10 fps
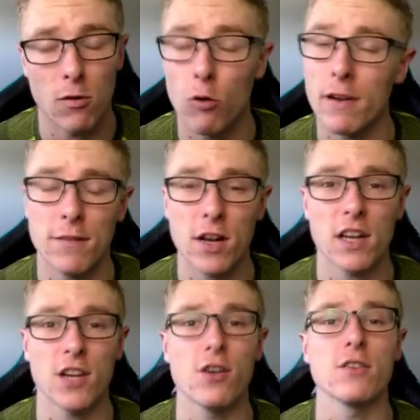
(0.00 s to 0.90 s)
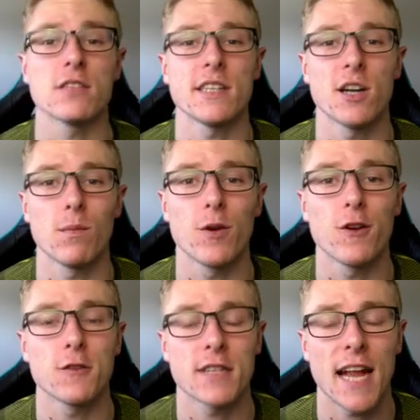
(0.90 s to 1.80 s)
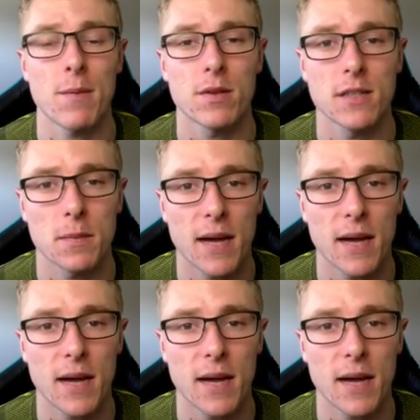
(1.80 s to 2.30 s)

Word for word: Or if you're going to use skill moves, keep it to the